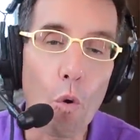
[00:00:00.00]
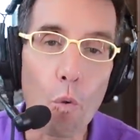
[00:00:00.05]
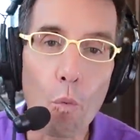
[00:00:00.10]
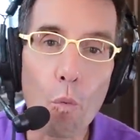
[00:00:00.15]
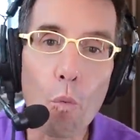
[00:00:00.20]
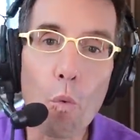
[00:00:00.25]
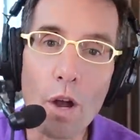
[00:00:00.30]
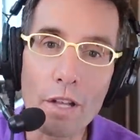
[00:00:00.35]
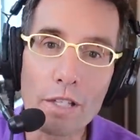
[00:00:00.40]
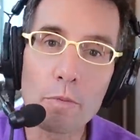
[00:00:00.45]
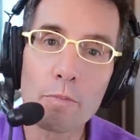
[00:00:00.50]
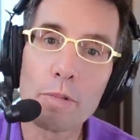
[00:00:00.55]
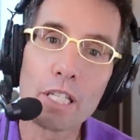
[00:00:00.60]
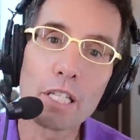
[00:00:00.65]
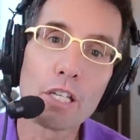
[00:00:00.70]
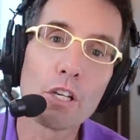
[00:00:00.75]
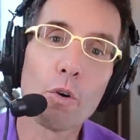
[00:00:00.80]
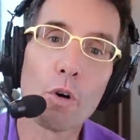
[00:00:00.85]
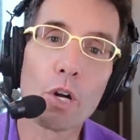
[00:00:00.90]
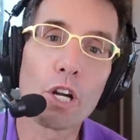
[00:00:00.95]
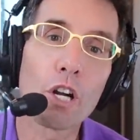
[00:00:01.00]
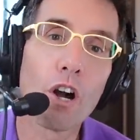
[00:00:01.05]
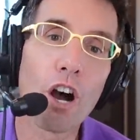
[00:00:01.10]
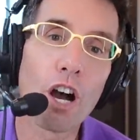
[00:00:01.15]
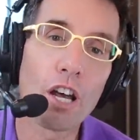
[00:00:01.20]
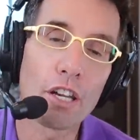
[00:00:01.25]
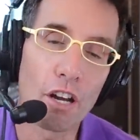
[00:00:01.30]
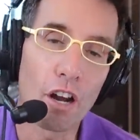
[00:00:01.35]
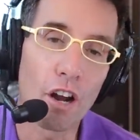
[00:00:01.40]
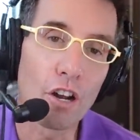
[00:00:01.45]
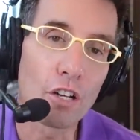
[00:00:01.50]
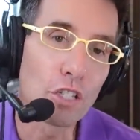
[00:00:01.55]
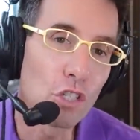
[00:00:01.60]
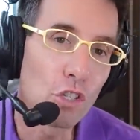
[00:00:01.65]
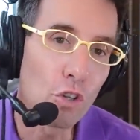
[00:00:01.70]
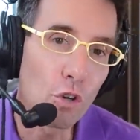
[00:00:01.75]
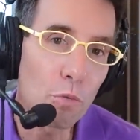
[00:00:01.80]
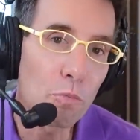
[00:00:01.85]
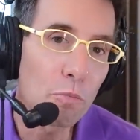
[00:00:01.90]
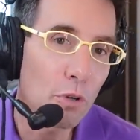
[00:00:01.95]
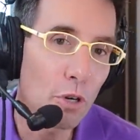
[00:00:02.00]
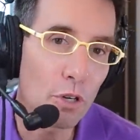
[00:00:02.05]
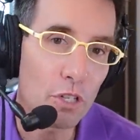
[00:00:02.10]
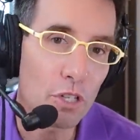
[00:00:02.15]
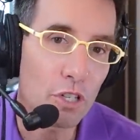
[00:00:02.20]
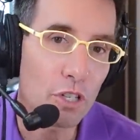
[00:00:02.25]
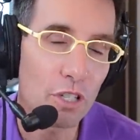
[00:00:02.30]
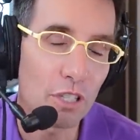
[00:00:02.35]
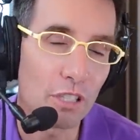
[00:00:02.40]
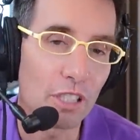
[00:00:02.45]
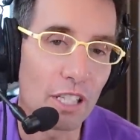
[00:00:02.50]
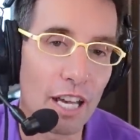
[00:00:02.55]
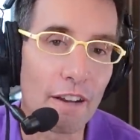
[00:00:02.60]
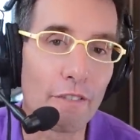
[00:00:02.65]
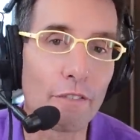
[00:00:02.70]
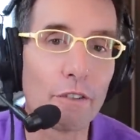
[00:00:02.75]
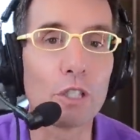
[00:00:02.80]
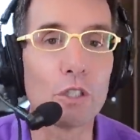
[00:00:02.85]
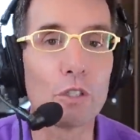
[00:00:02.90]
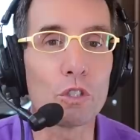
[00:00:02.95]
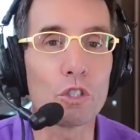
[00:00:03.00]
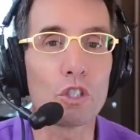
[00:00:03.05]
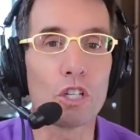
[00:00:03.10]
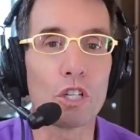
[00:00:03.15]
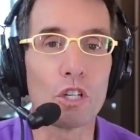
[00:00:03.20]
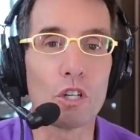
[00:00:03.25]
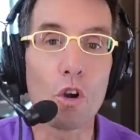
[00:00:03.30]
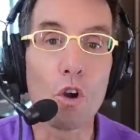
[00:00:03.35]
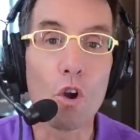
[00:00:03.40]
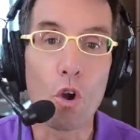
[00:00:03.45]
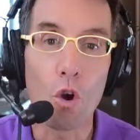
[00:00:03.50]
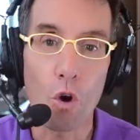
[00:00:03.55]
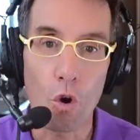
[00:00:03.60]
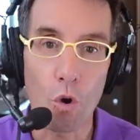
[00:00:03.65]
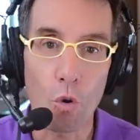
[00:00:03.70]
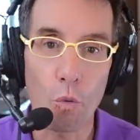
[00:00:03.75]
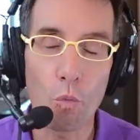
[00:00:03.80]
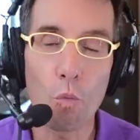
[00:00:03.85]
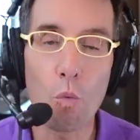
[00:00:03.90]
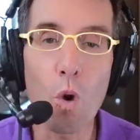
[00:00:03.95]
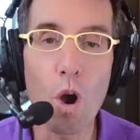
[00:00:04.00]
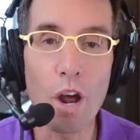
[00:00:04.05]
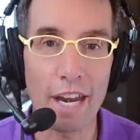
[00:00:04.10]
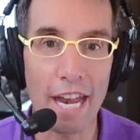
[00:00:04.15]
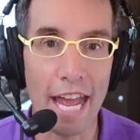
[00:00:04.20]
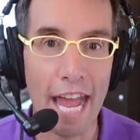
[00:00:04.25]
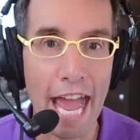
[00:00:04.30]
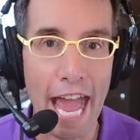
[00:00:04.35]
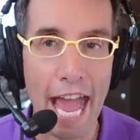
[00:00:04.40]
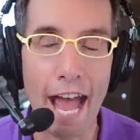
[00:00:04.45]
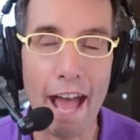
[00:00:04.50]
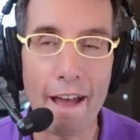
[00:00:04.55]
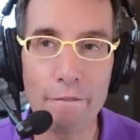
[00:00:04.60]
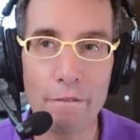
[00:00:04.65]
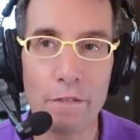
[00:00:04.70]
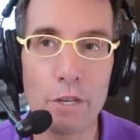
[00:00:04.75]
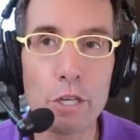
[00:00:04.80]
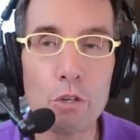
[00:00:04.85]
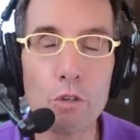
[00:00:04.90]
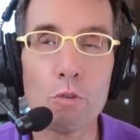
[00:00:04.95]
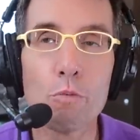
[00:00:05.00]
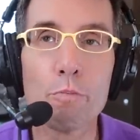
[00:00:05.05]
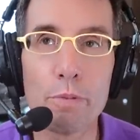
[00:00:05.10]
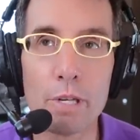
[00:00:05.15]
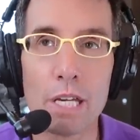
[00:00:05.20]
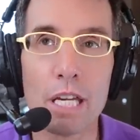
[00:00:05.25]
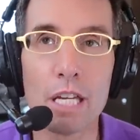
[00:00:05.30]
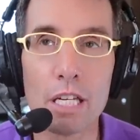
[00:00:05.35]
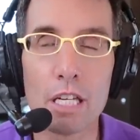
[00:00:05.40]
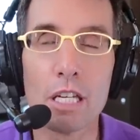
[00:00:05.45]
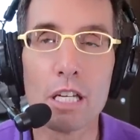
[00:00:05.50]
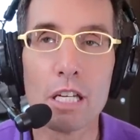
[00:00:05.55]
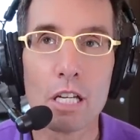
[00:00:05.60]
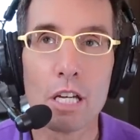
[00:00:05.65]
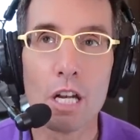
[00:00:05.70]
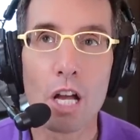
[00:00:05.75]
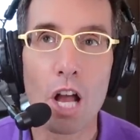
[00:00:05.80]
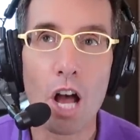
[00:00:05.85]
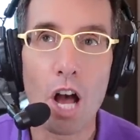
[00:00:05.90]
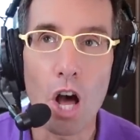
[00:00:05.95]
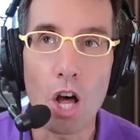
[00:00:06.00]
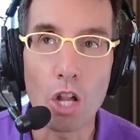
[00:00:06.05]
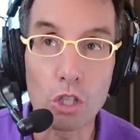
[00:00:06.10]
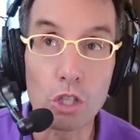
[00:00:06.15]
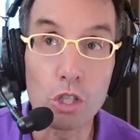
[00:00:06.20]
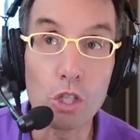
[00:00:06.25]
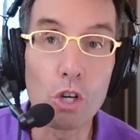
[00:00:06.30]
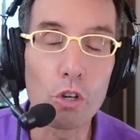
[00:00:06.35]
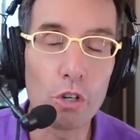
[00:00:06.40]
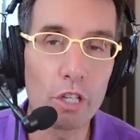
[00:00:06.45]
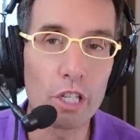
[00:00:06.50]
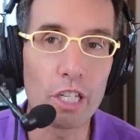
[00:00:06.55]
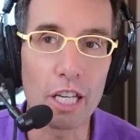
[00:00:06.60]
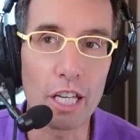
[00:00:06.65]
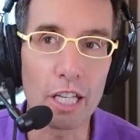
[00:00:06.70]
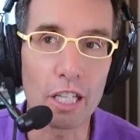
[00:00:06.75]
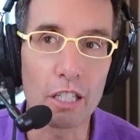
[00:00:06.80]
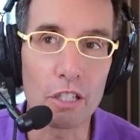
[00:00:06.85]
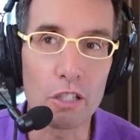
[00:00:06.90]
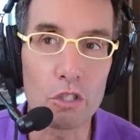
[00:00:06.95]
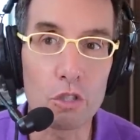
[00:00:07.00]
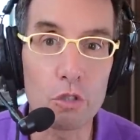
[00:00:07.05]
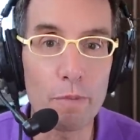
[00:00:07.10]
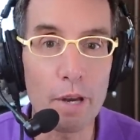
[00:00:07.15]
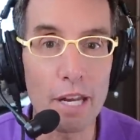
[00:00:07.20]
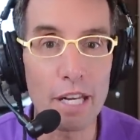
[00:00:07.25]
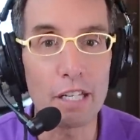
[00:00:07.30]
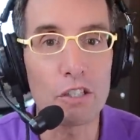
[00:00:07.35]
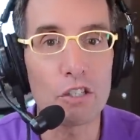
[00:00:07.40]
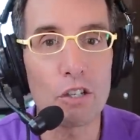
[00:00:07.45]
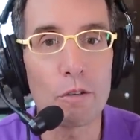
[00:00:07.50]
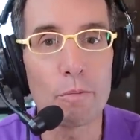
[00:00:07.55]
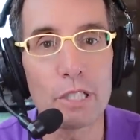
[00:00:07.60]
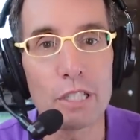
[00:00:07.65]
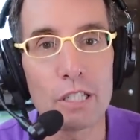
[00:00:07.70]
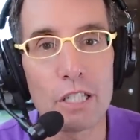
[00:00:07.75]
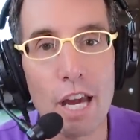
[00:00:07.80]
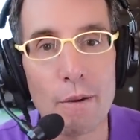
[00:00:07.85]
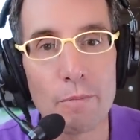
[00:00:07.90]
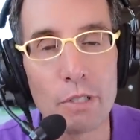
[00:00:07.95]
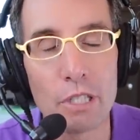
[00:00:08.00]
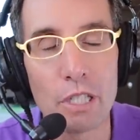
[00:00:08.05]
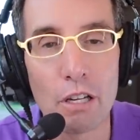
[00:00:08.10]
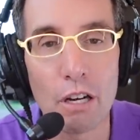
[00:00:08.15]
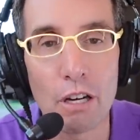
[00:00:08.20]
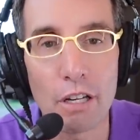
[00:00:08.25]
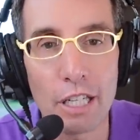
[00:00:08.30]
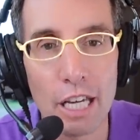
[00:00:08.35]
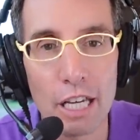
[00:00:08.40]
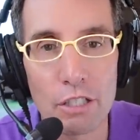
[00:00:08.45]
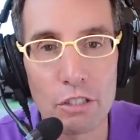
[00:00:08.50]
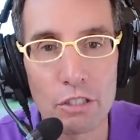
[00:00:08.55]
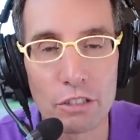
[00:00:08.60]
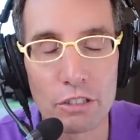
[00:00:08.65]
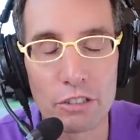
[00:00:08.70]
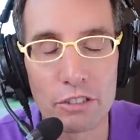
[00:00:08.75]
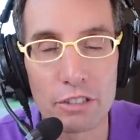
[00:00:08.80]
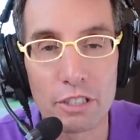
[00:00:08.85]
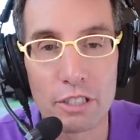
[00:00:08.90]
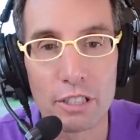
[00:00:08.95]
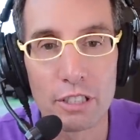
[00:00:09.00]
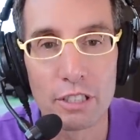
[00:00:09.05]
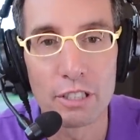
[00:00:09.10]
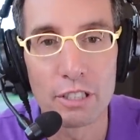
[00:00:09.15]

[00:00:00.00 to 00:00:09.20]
What's been going on on your personal evolution, or what have you been learning spending so much time with the archangels?